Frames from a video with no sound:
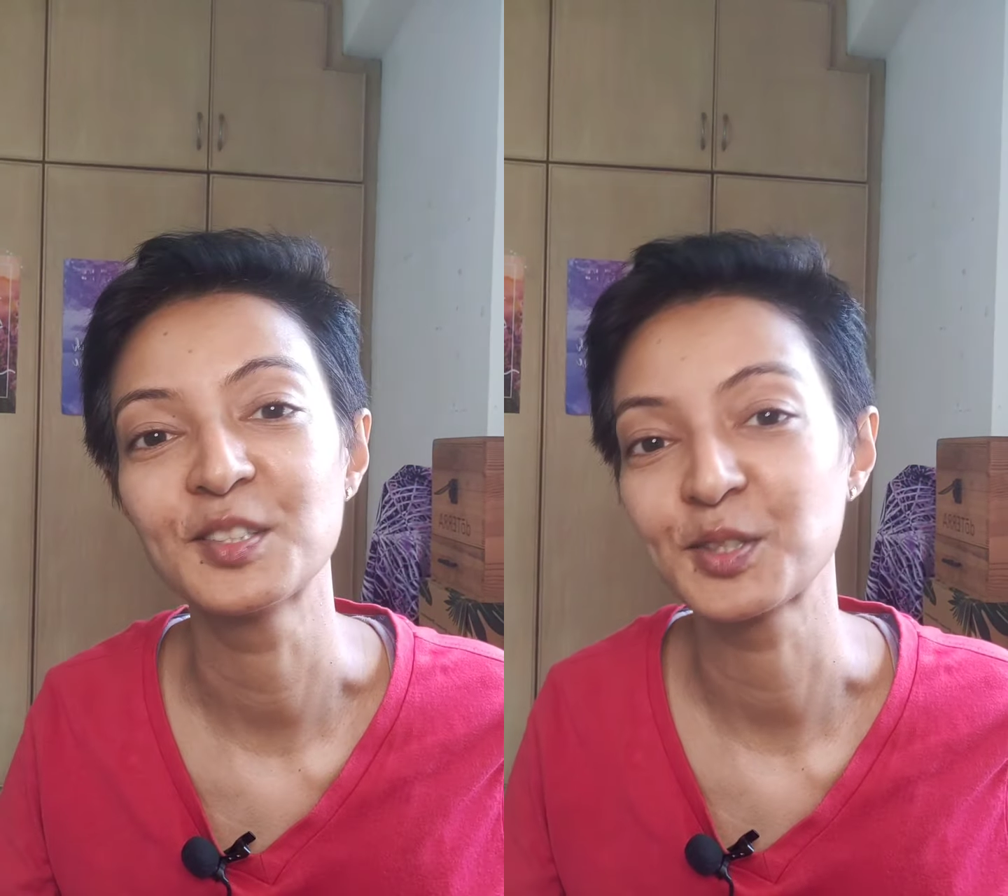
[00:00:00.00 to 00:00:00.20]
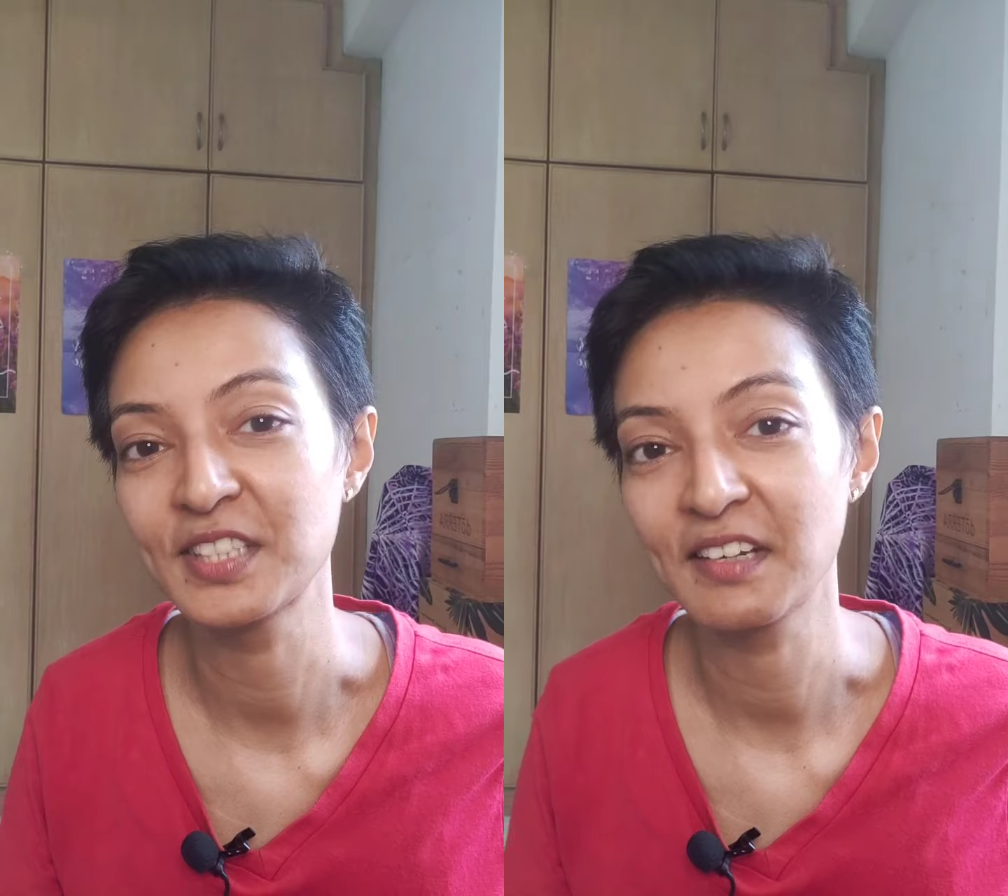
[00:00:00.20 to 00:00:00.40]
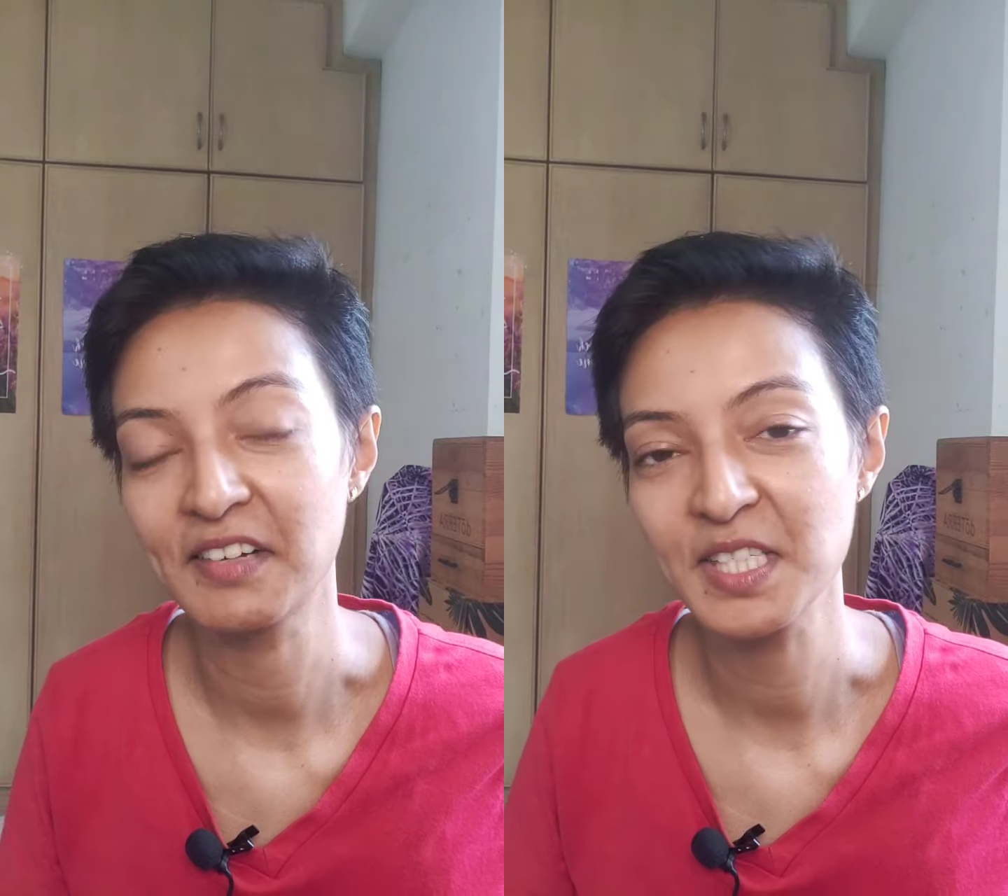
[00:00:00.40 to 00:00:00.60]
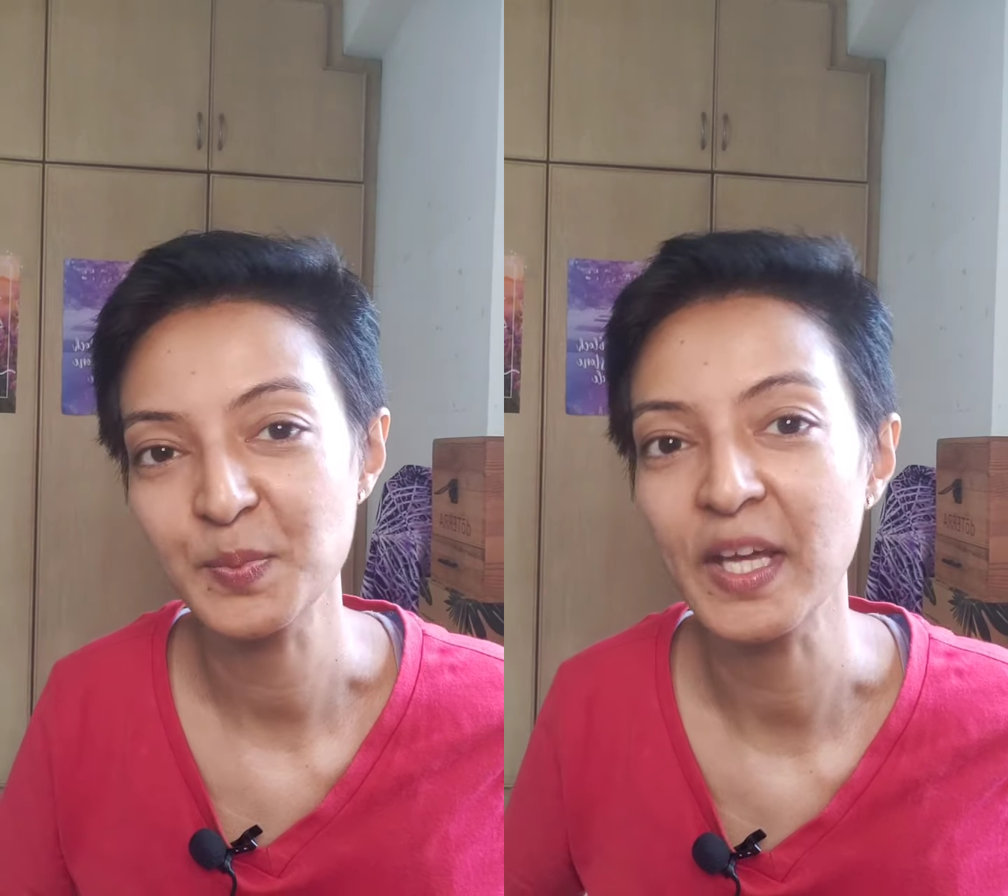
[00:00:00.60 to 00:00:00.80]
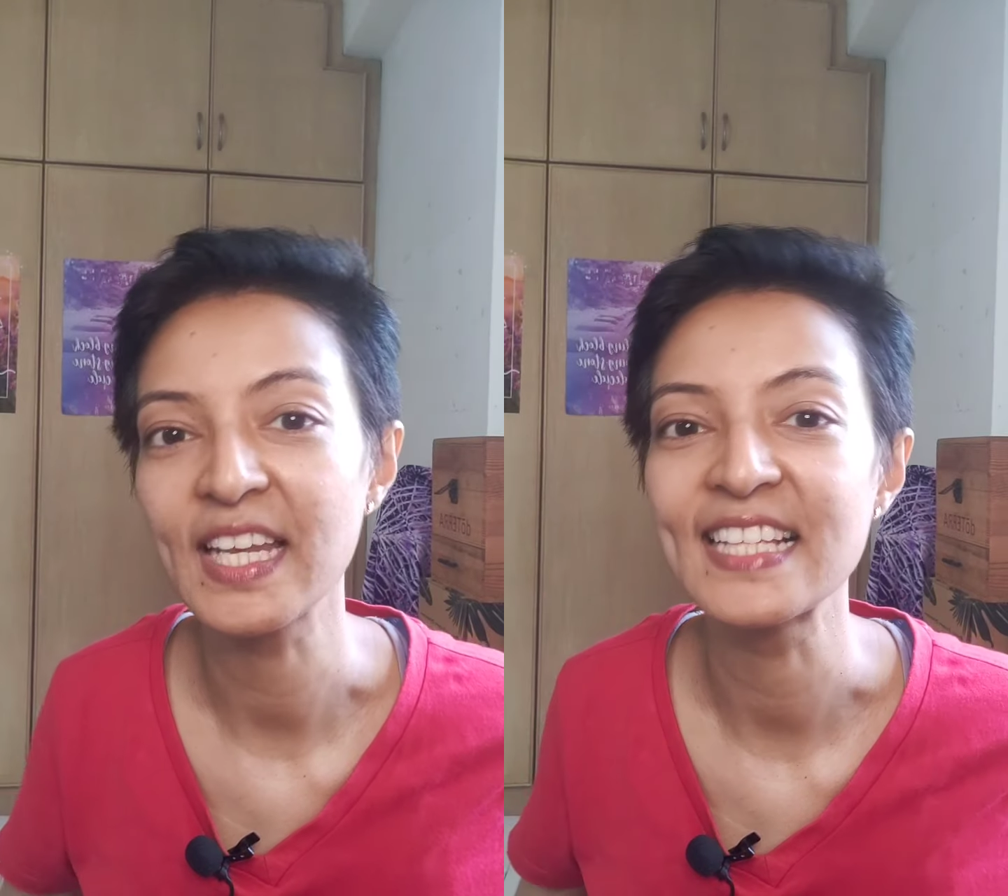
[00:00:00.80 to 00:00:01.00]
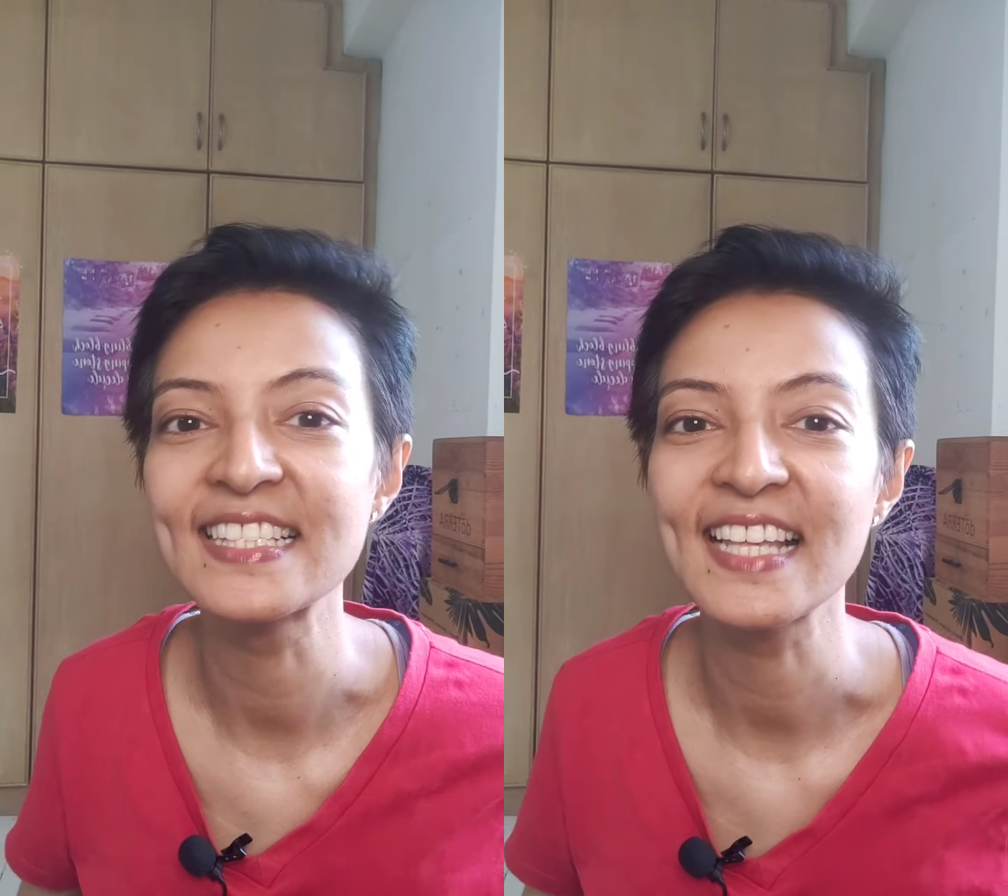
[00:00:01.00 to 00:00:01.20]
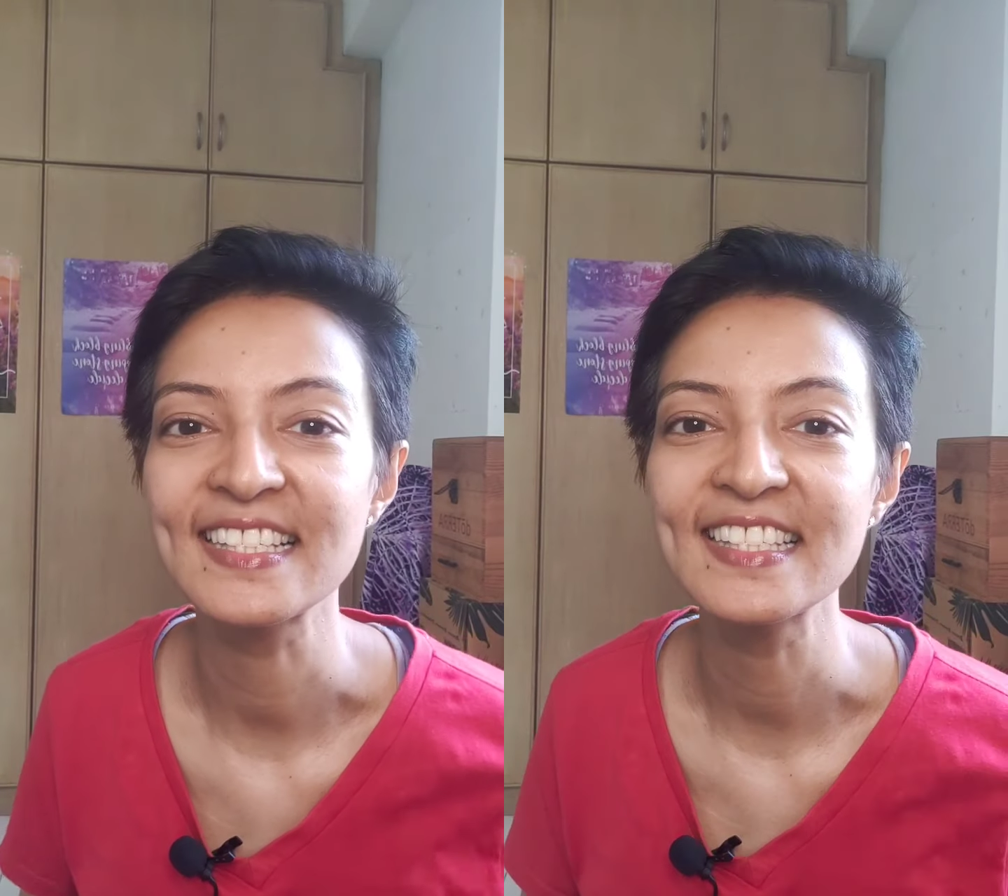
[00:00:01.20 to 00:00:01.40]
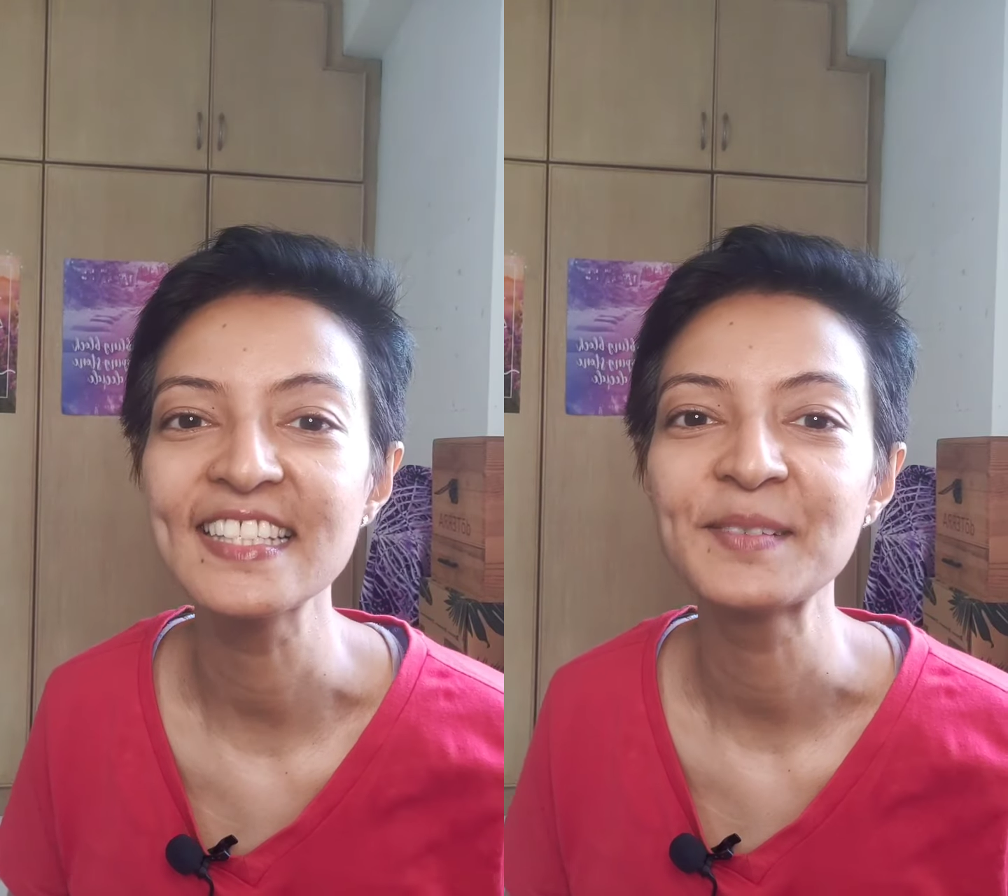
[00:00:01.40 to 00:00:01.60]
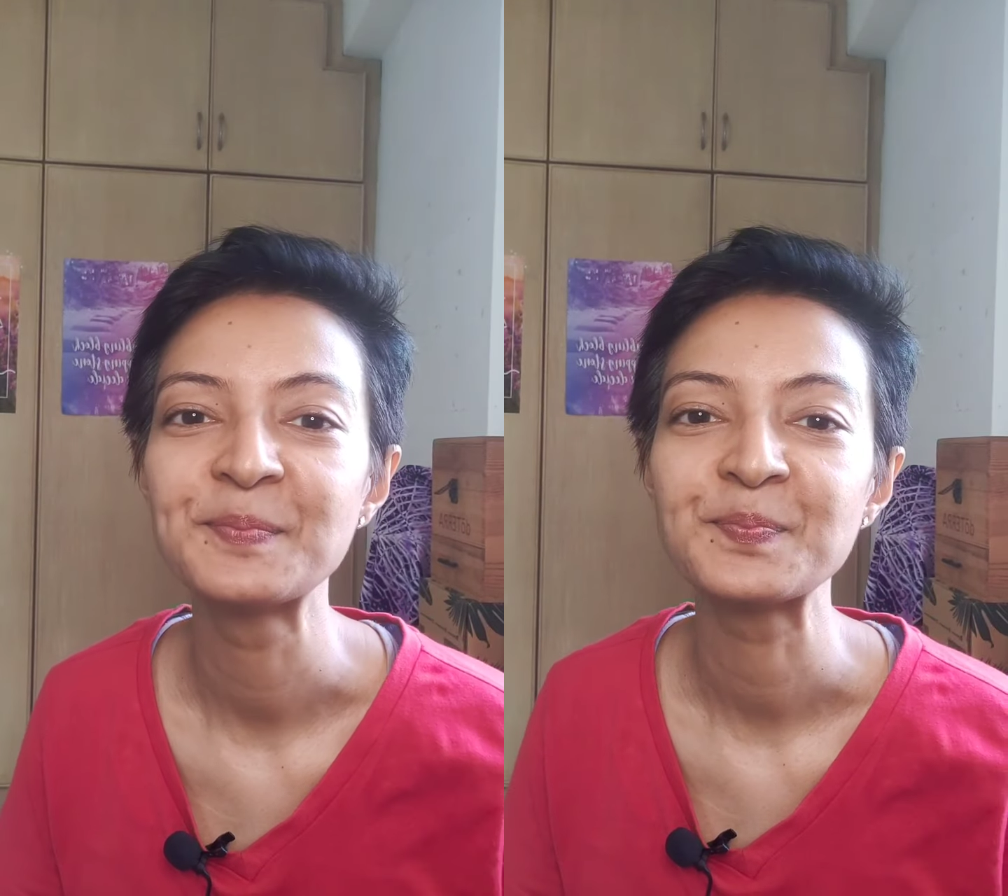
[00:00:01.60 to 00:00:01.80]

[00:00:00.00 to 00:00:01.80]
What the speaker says: doTERRA Smart and Sassy.